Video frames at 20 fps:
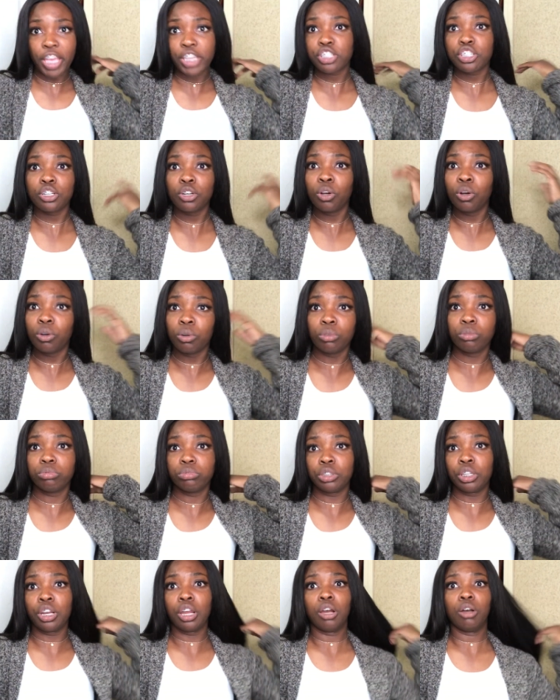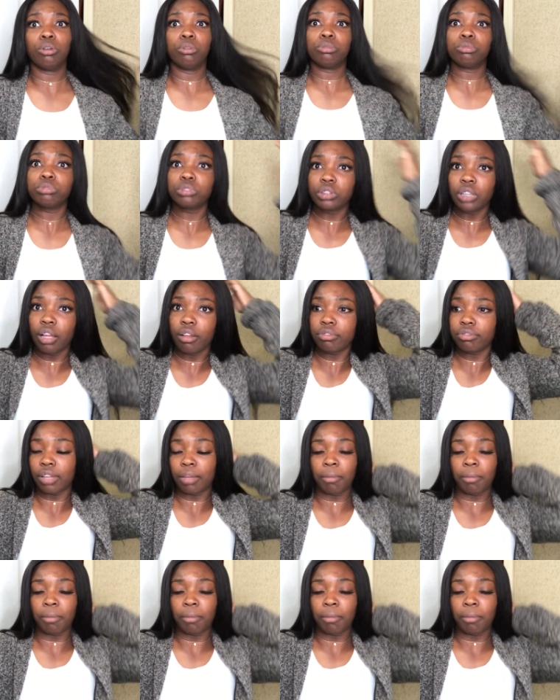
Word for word: professional you know stuff